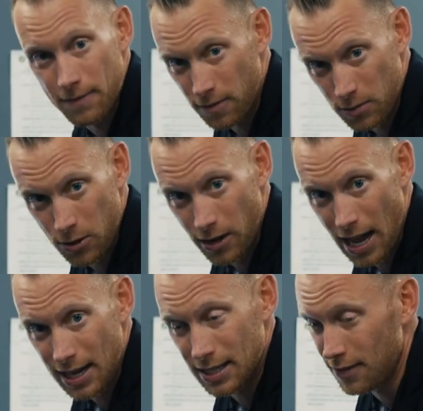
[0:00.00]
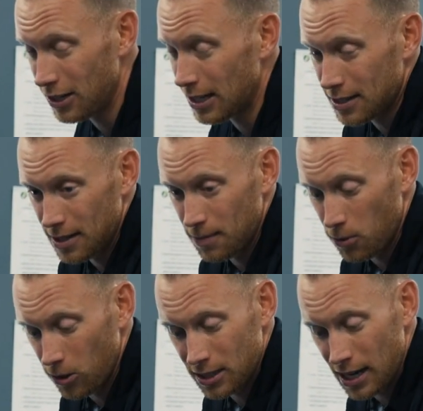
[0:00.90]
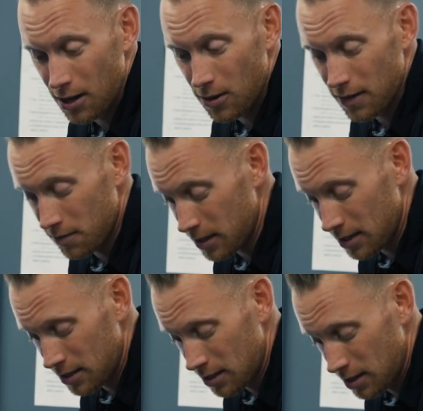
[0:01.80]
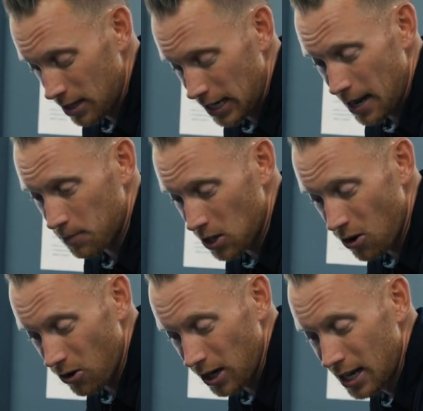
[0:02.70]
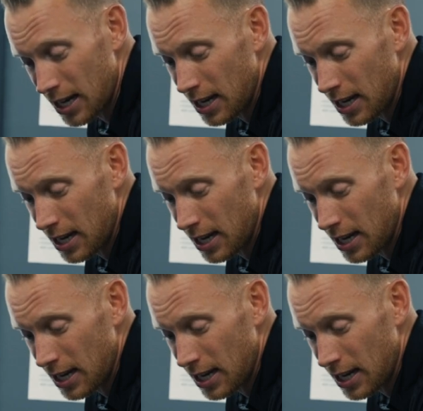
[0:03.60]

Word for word: him from doing activity. That's the important takeaway from this. He kept going.